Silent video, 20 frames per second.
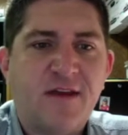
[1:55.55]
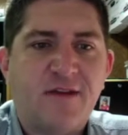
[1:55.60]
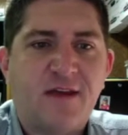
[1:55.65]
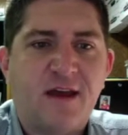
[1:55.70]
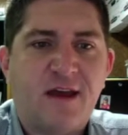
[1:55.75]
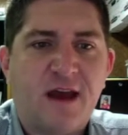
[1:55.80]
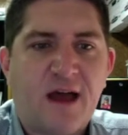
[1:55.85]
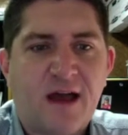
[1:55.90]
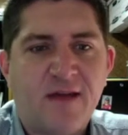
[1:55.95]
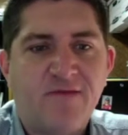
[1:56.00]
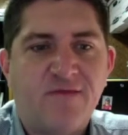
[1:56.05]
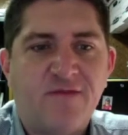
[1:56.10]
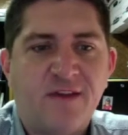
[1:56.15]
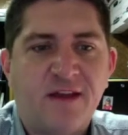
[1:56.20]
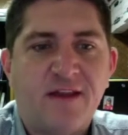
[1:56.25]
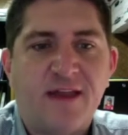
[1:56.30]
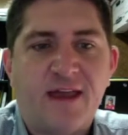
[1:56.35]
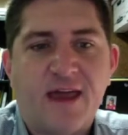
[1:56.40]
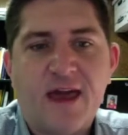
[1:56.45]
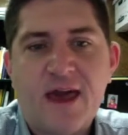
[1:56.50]
that I'm
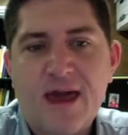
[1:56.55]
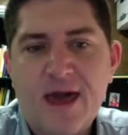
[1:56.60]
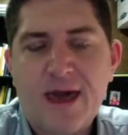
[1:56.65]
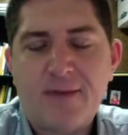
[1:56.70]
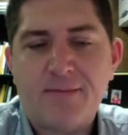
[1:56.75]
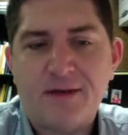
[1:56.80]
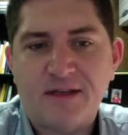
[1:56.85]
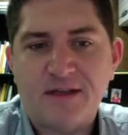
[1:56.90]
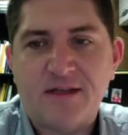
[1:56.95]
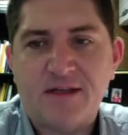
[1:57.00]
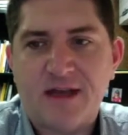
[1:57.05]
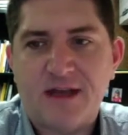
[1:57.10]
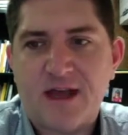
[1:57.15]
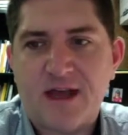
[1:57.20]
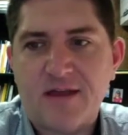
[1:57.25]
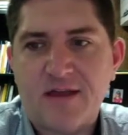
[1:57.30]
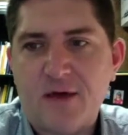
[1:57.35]
feeling happy today,